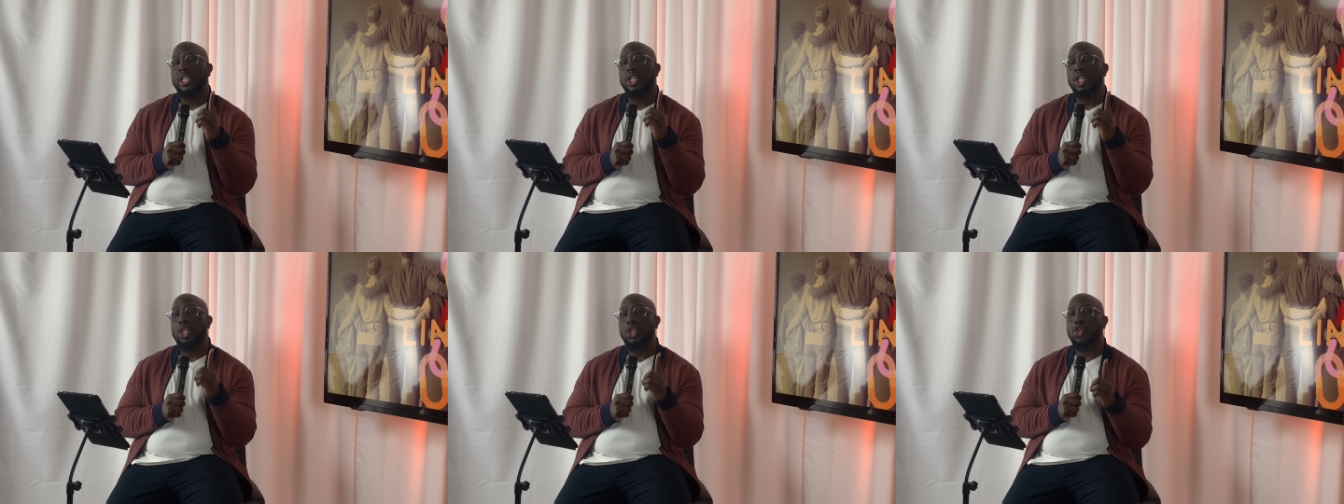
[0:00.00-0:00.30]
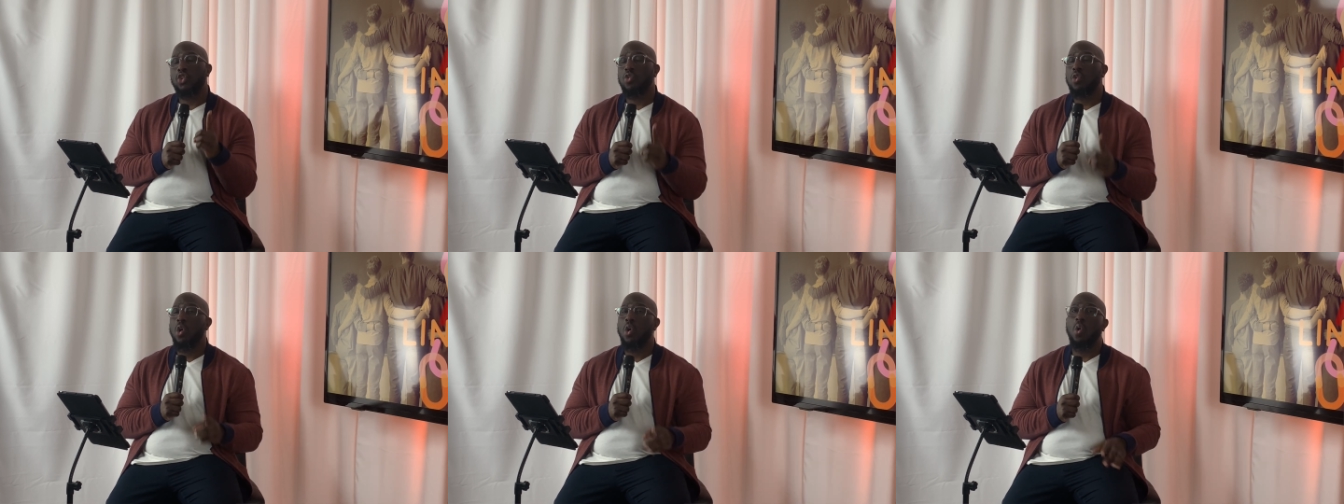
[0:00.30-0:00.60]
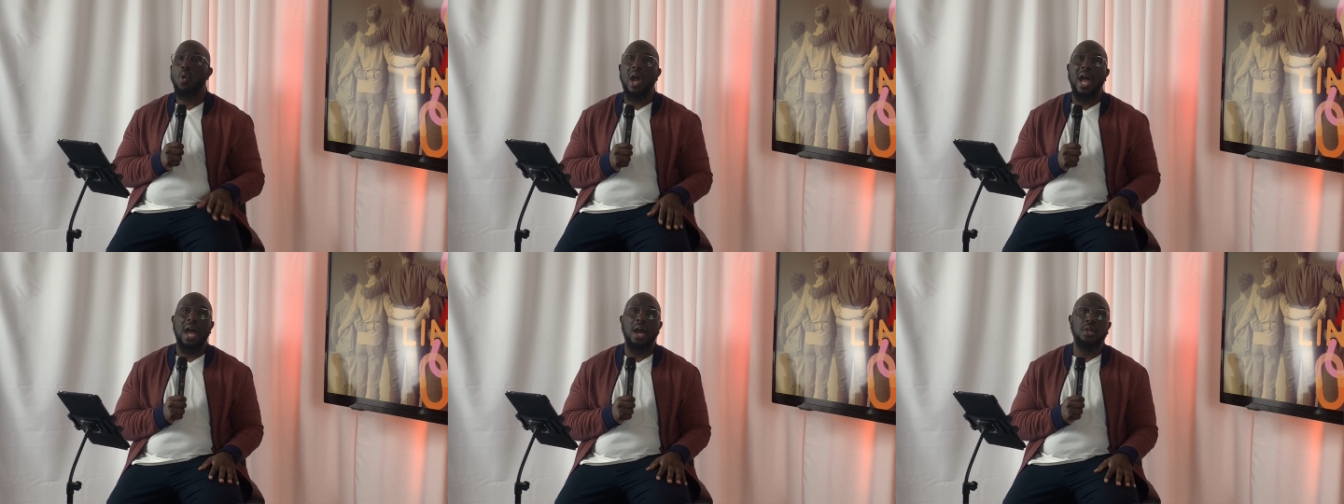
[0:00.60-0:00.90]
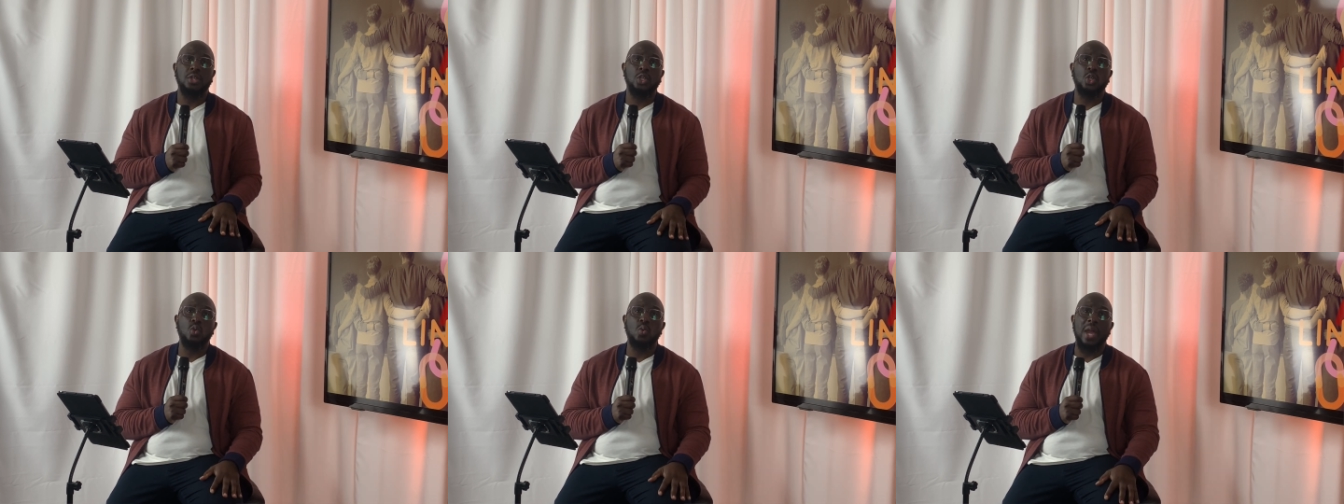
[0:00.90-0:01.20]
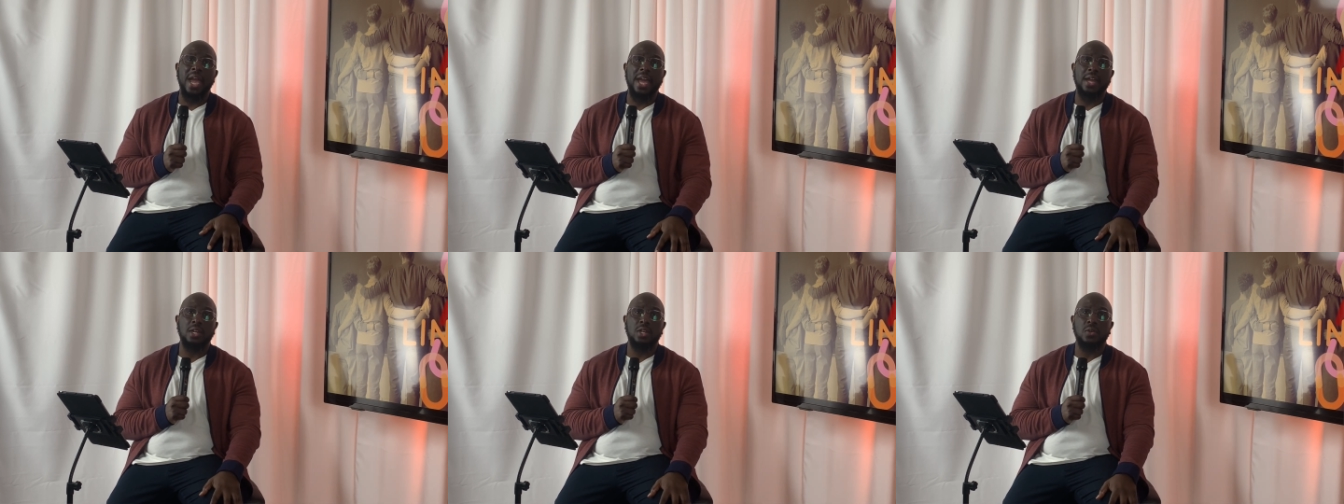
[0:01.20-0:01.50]
is control how
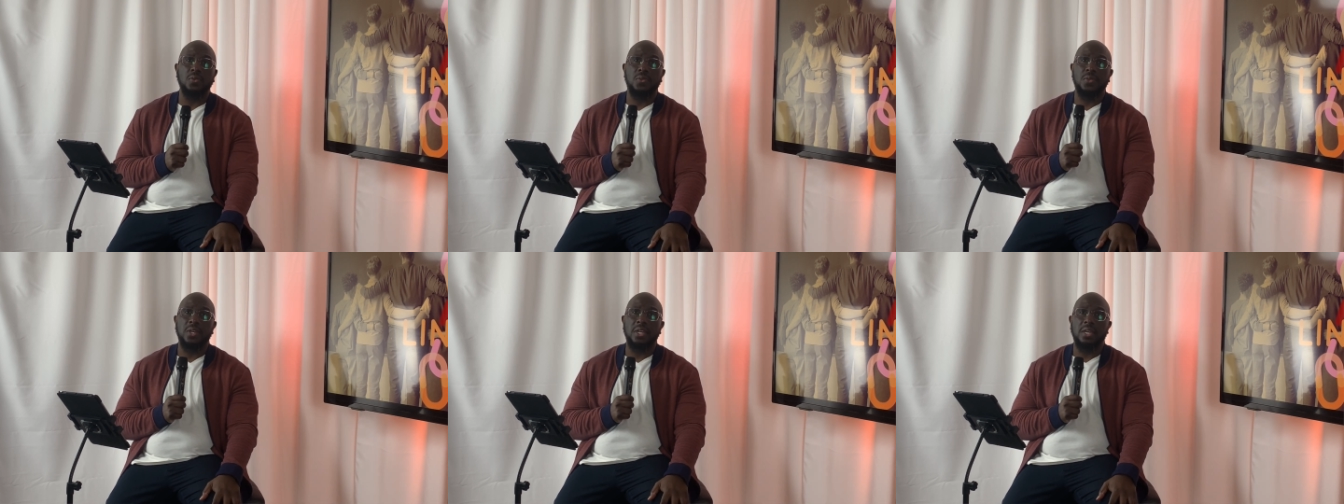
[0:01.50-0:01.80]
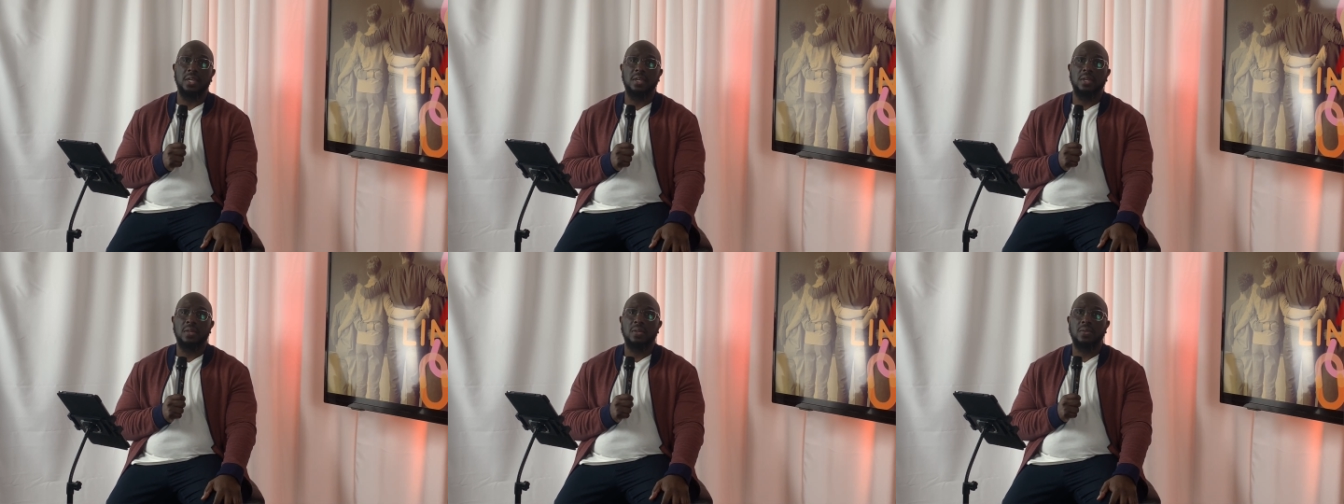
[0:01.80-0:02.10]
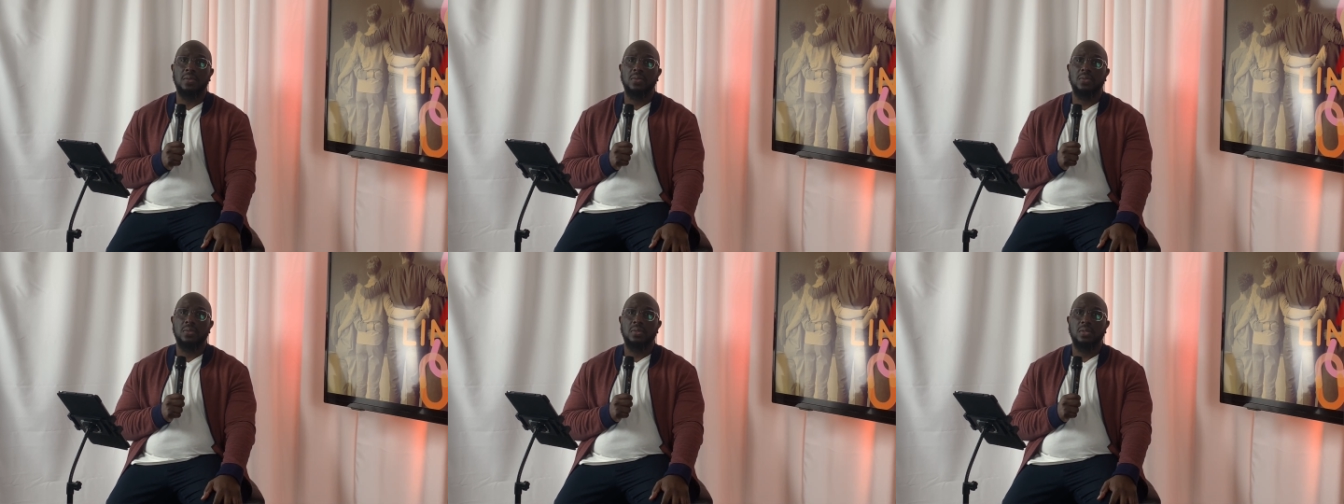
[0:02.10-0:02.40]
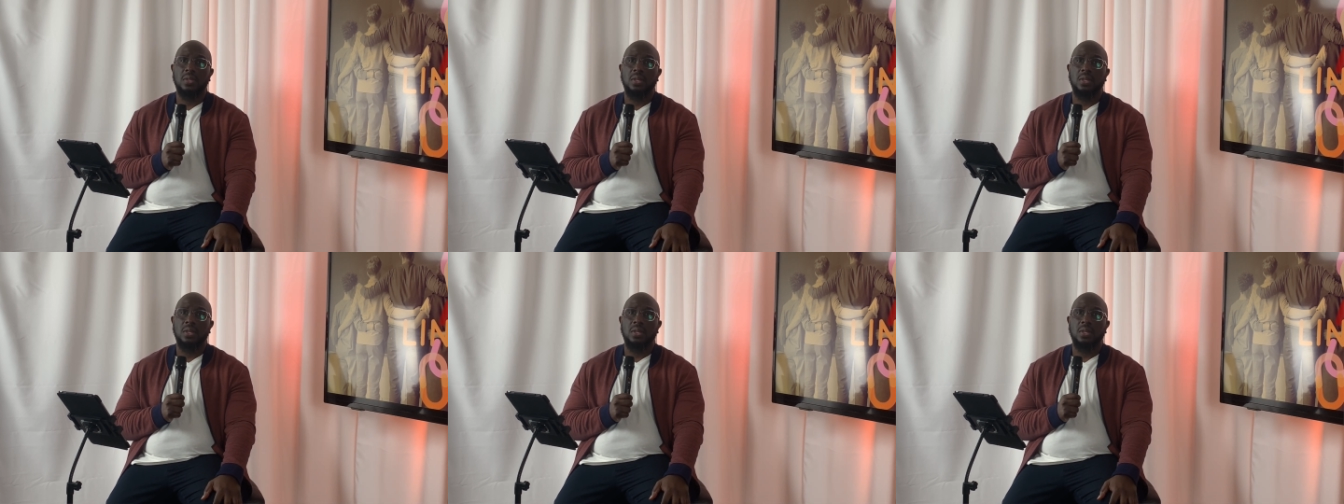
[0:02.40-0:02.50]
you handle things.